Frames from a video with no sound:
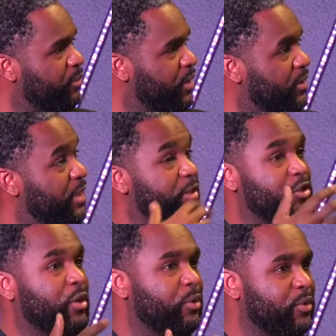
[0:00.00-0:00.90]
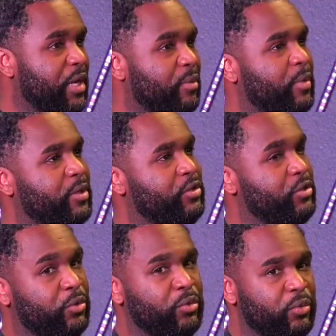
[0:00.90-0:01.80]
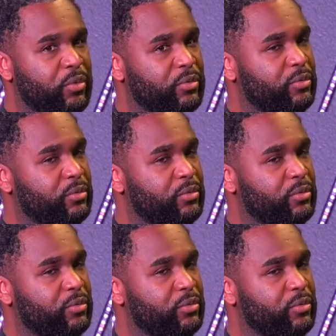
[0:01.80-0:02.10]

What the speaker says: because that shows how much you